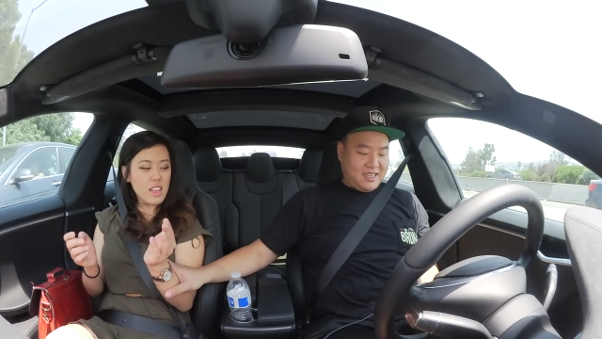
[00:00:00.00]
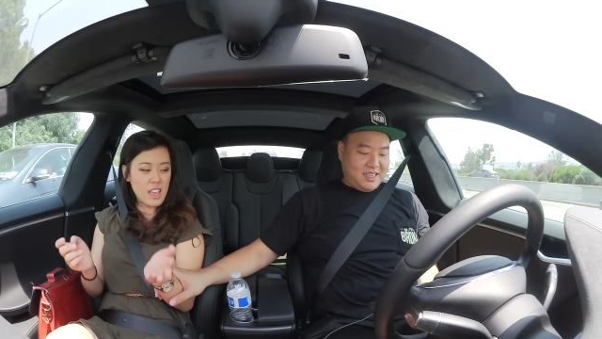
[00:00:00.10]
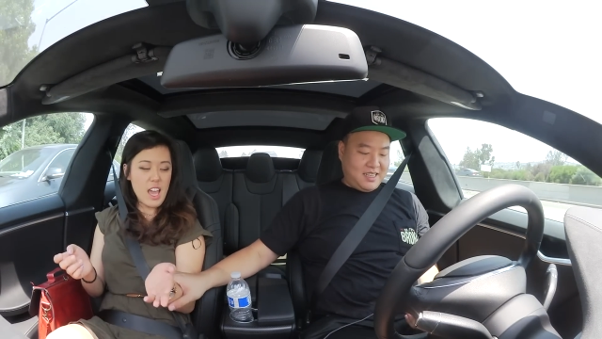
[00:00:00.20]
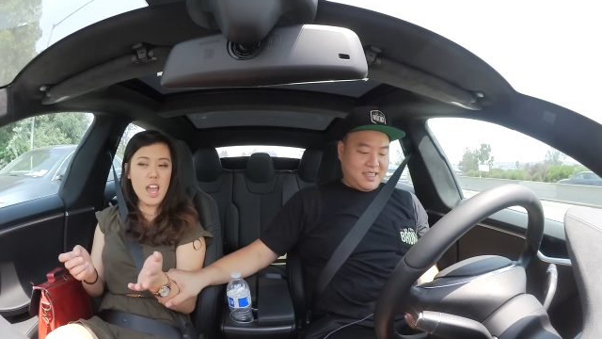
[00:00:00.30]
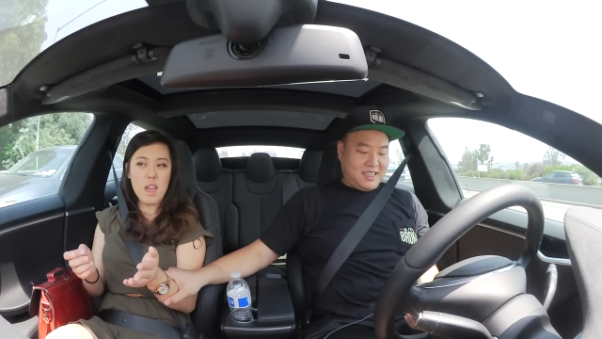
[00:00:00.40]
Speaker 1: the
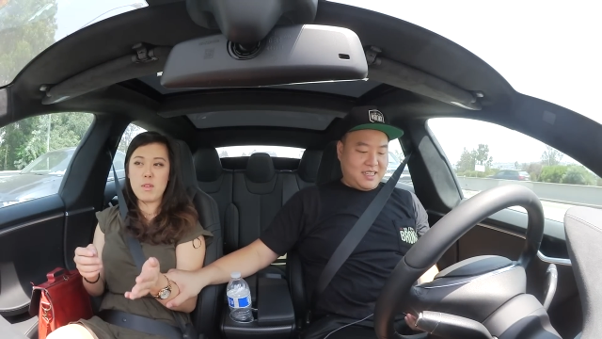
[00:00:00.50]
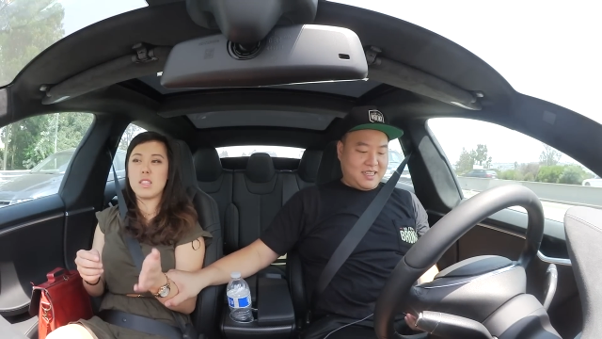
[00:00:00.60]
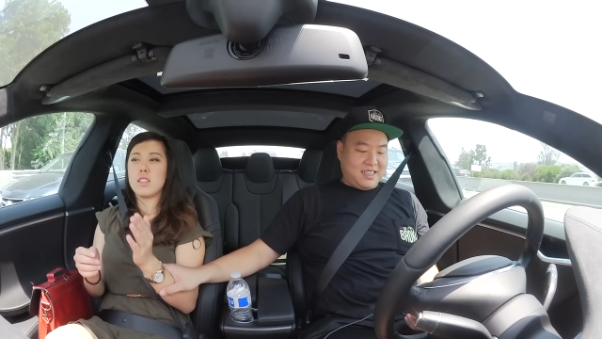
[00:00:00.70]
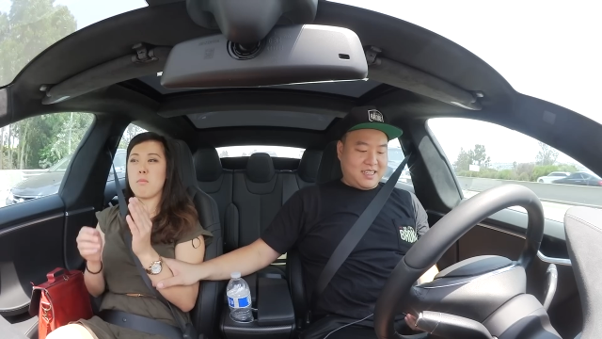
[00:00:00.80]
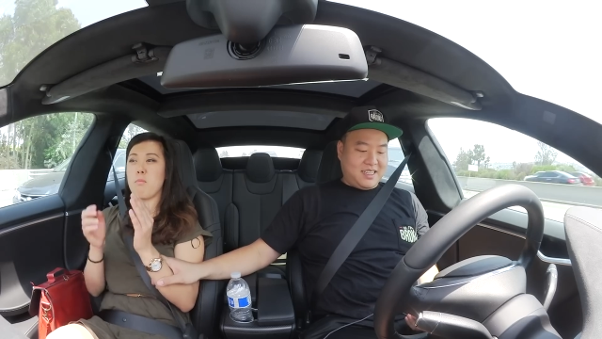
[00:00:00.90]
game, it's
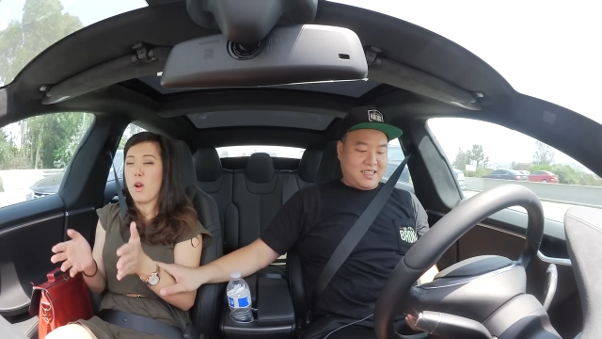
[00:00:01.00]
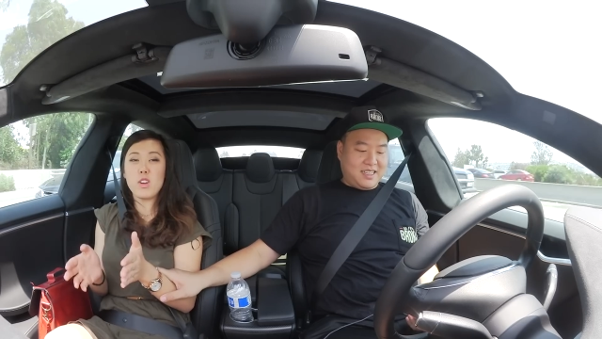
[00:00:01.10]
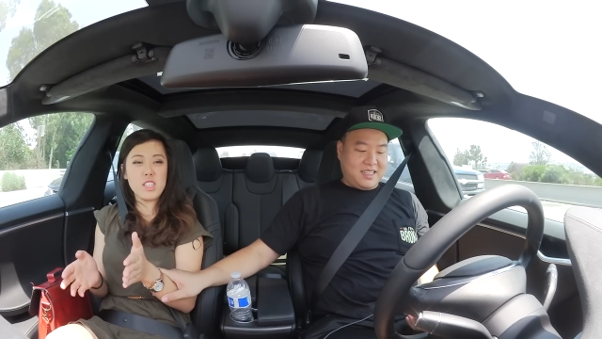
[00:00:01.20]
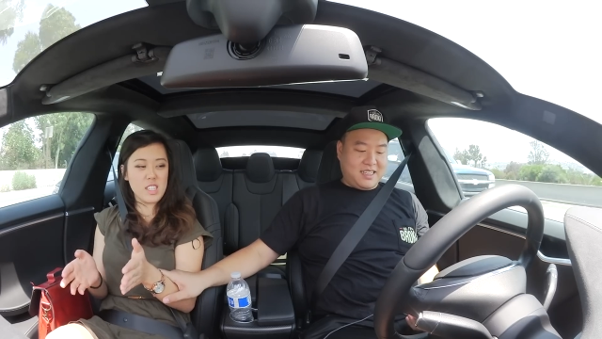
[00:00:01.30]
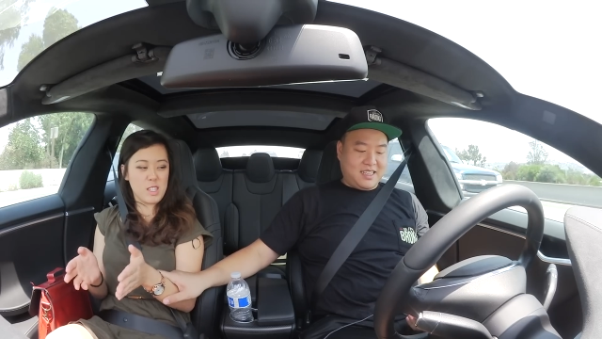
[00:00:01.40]
the
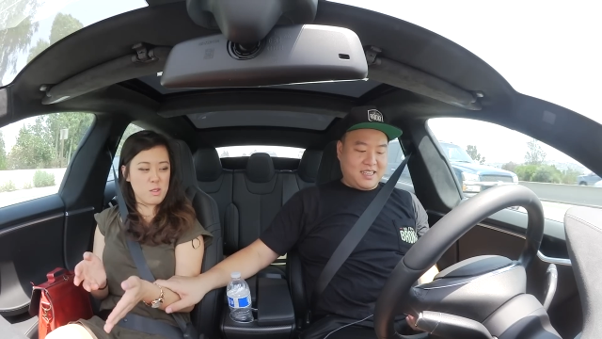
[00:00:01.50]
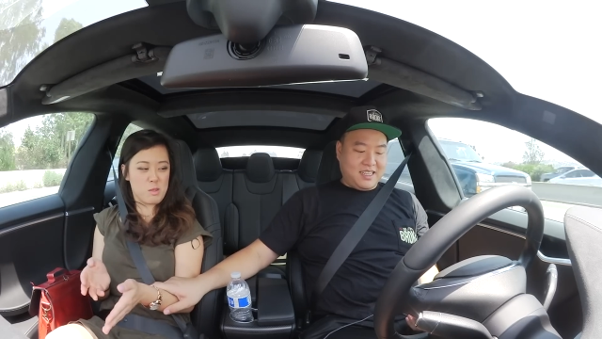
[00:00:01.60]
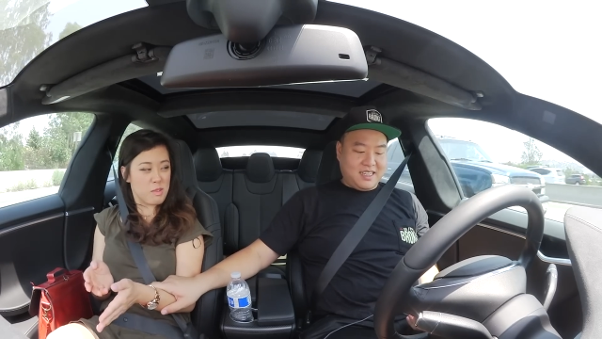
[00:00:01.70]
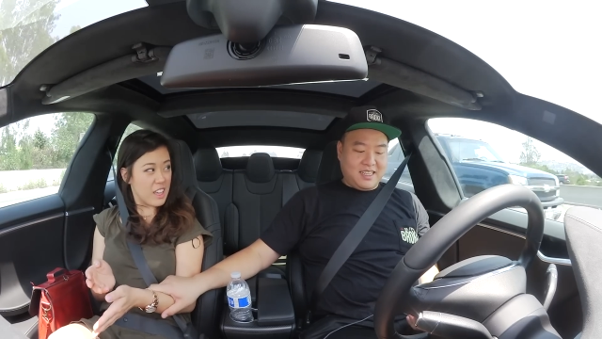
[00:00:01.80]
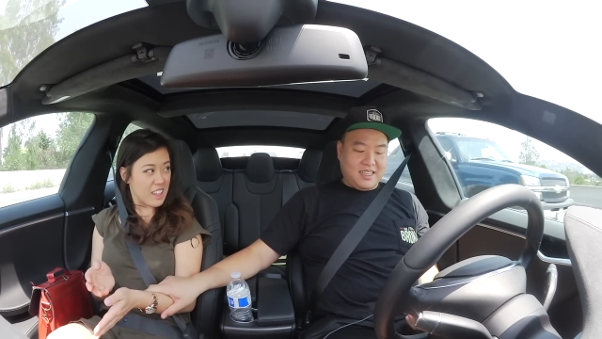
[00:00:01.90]
person who's
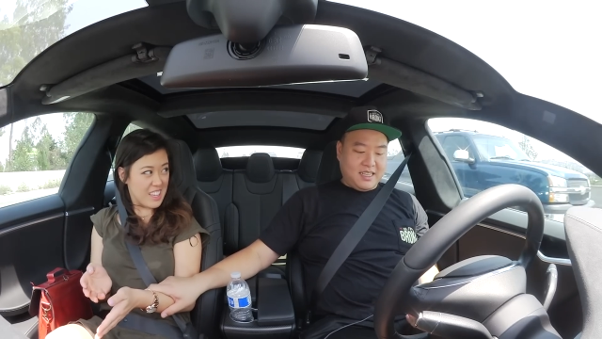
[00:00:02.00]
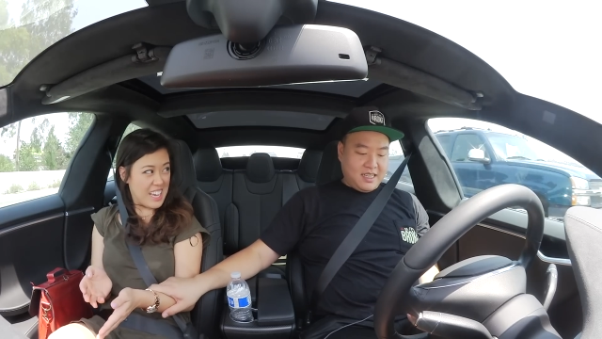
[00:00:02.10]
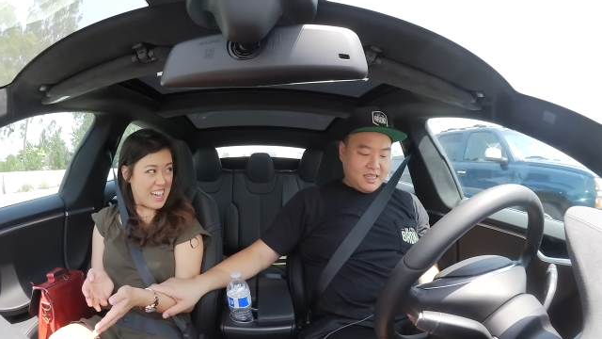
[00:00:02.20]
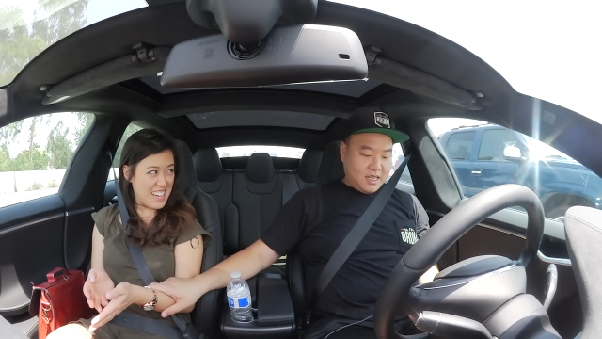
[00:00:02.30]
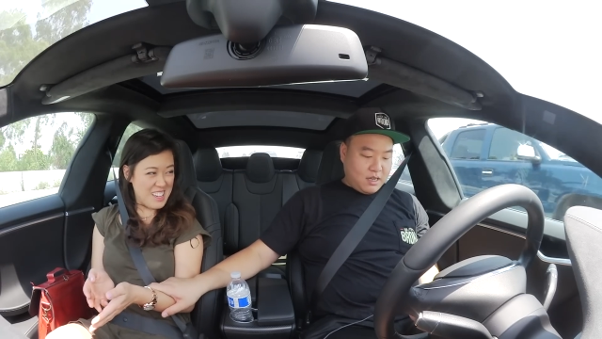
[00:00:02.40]
playing the
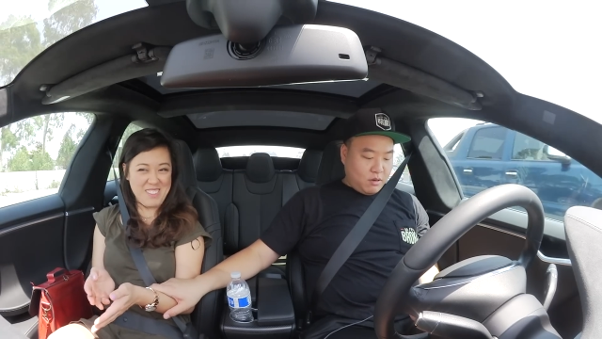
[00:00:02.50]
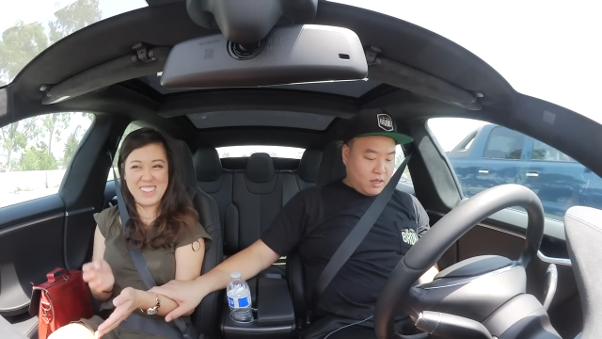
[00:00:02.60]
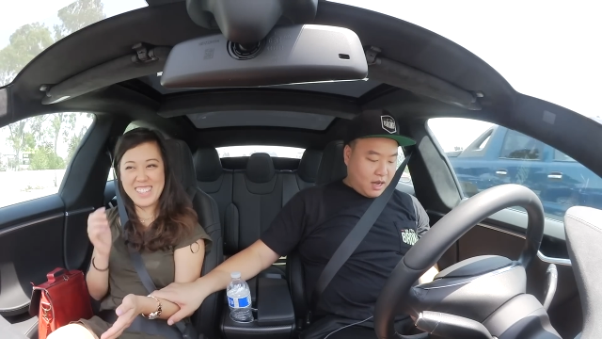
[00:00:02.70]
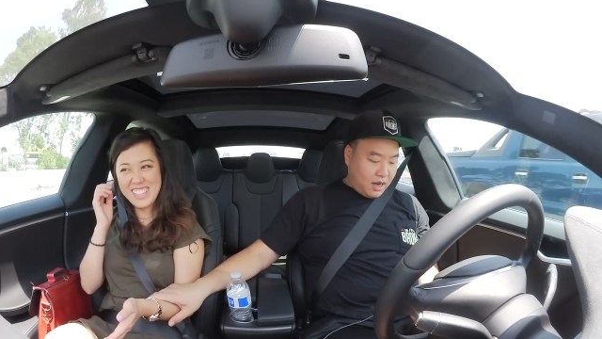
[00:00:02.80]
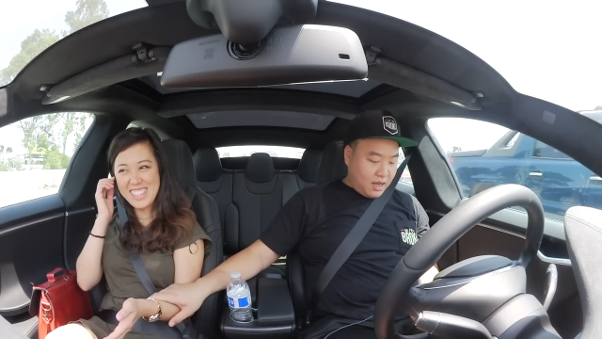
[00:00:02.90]
game. What are you
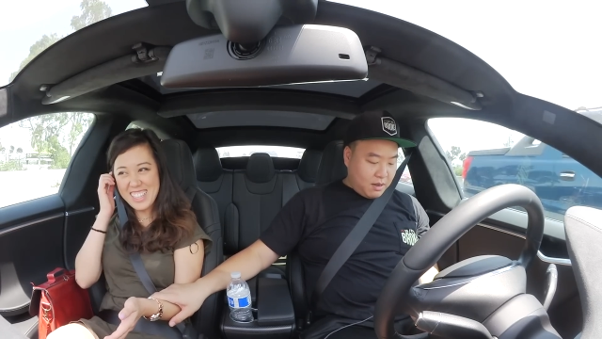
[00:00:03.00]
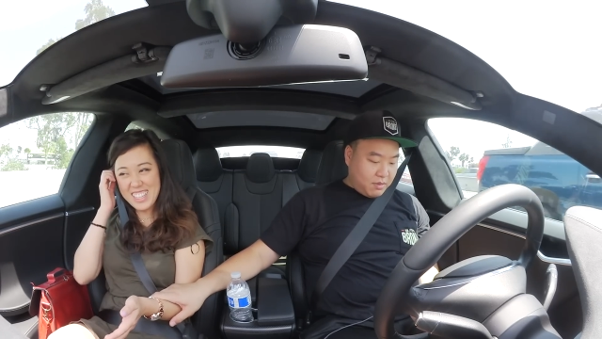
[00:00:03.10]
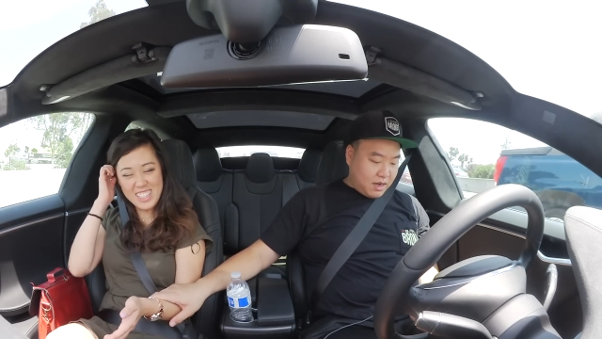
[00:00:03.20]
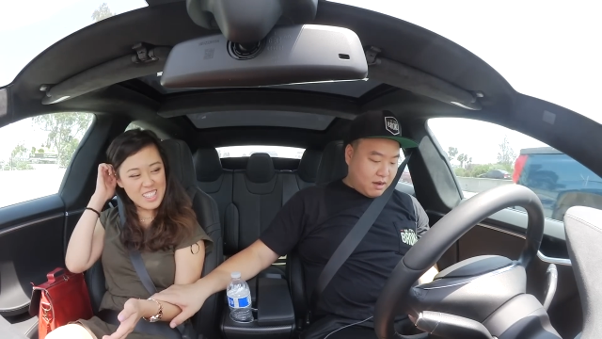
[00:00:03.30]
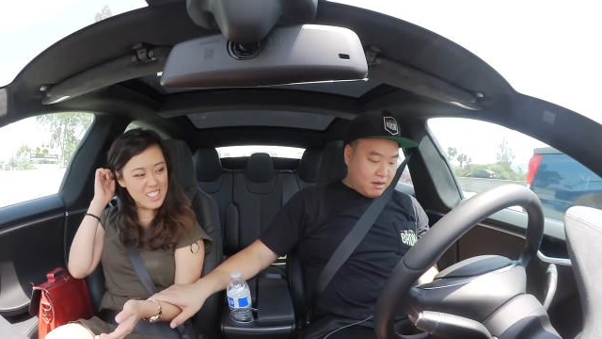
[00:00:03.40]
talking
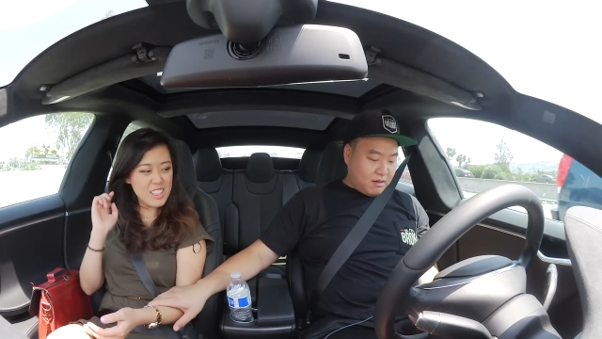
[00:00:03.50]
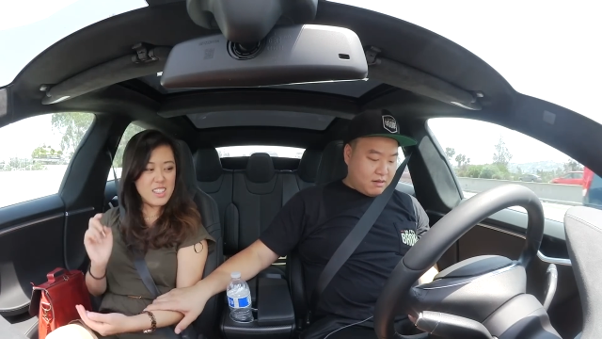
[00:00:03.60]
about?